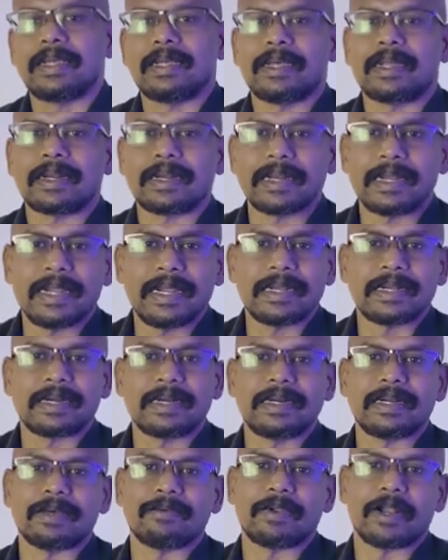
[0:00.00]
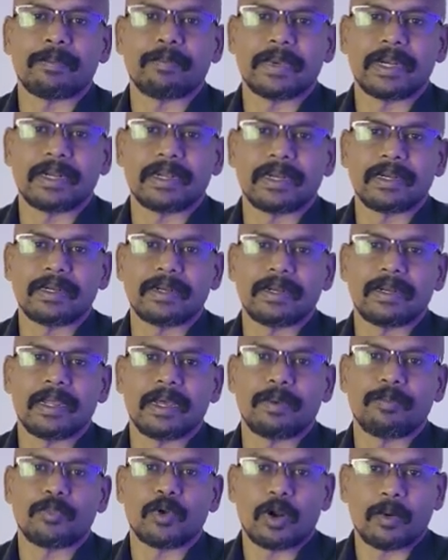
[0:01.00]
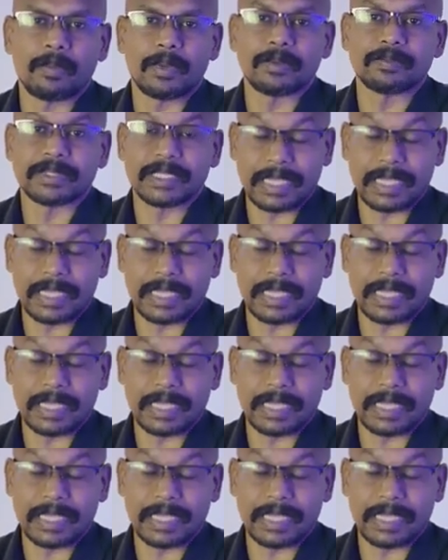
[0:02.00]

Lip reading: related developmental problems